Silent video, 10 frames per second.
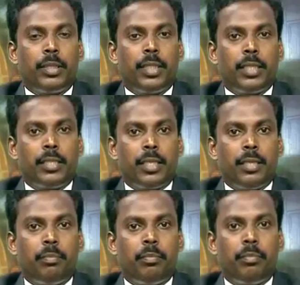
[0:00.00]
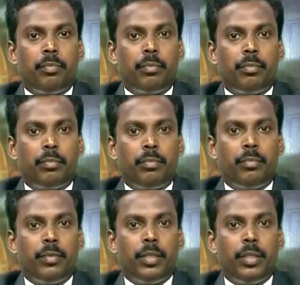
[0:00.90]
But there is a
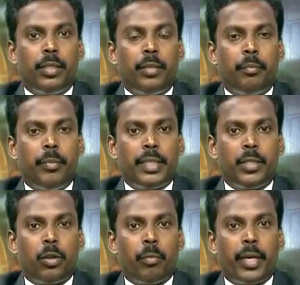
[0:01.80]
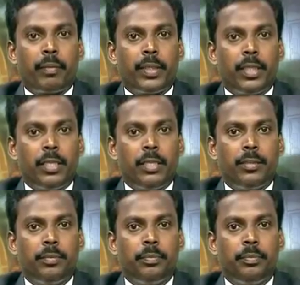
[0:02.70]
major drawback with
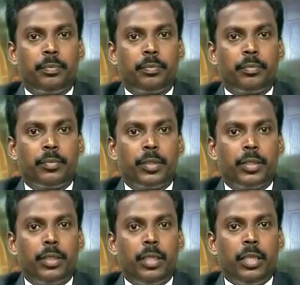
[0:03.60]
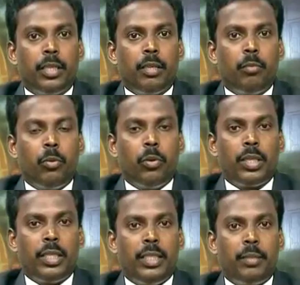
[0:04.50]
this more
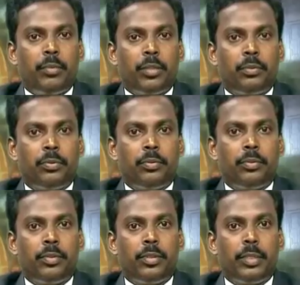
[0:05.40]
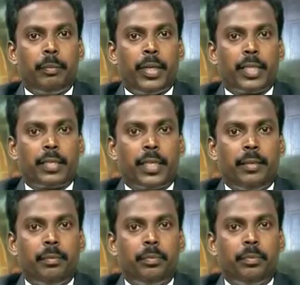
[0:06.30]
the depth of the parse
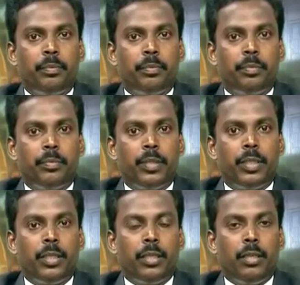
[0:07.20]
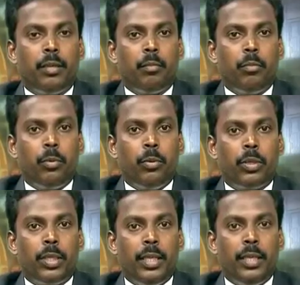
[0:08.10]
tree,
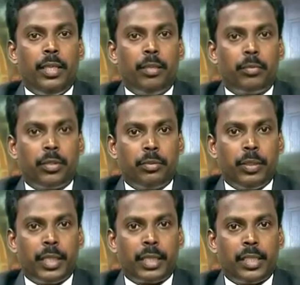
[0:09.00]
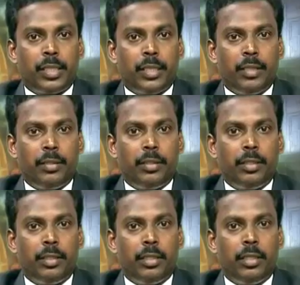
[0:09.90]
more the depth of your recursion
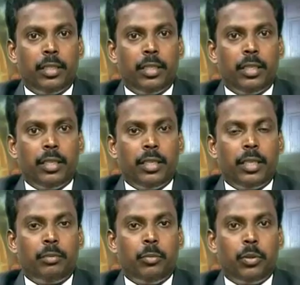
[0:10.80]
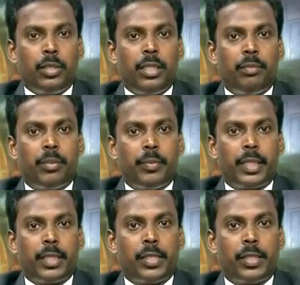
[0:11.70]
and more the depth of the
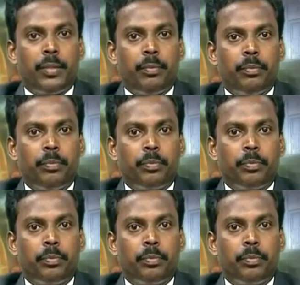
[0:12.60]
recursion